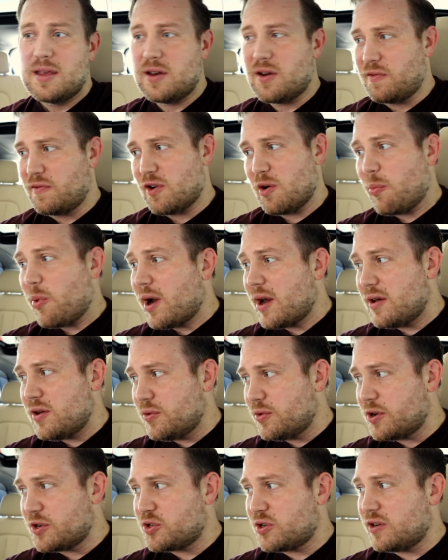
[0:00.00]
for a brand new
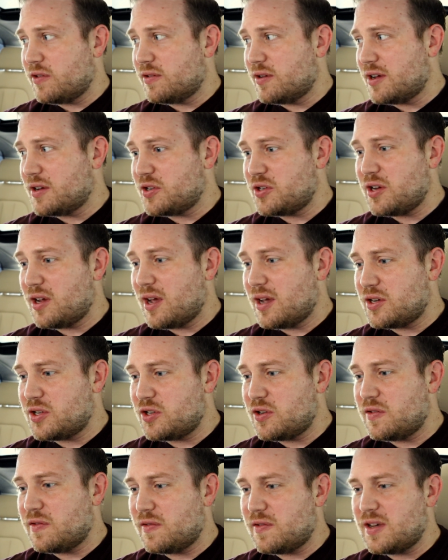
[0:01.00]
luxury
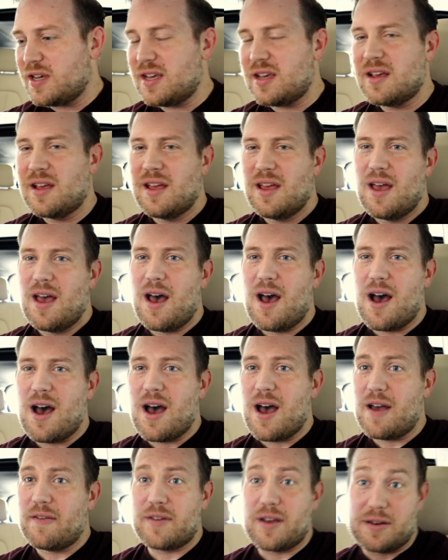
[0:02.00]
SUV,
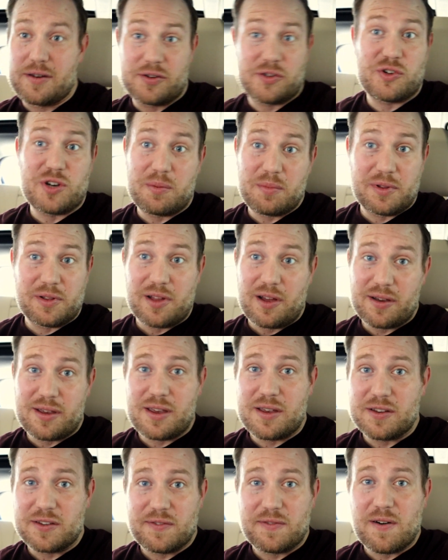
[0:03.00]
I've gotten extremely
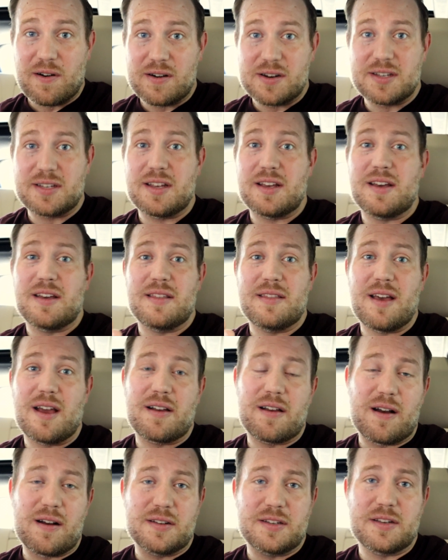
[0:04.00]
lucky as far as that
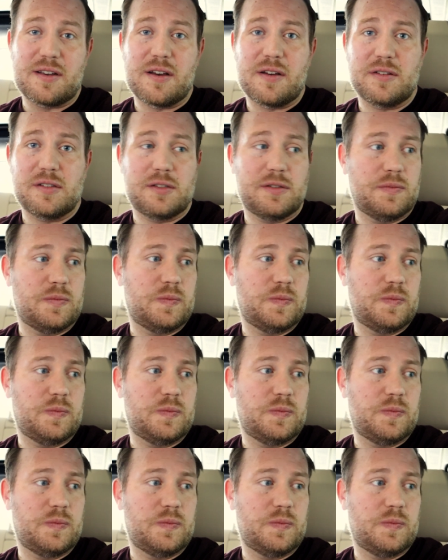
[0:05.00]
cost goes.